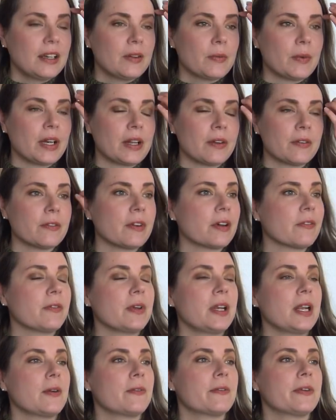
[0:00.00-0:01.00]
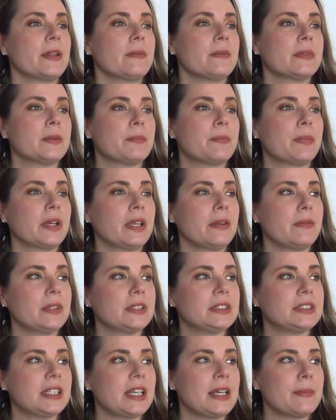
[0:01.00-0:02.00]
when I filmed the
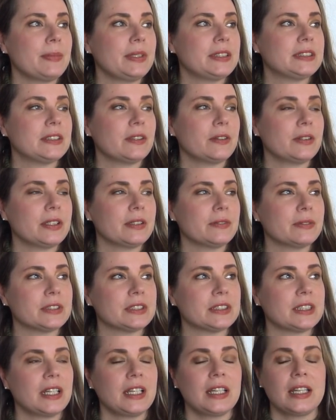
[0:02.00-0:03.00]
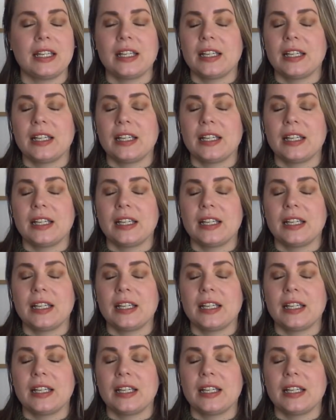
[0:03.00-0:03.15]
previous episode, it was